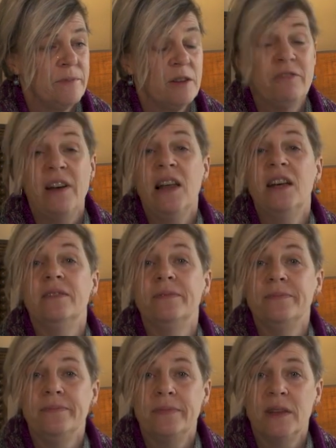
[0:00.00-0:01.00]
"Fell in,"
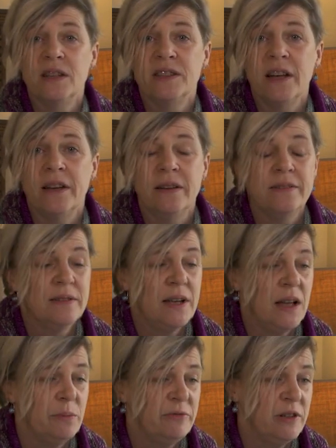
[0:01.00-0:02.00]
he said,
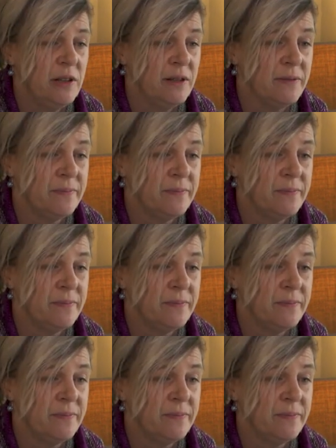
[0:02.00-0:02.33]
helpfully.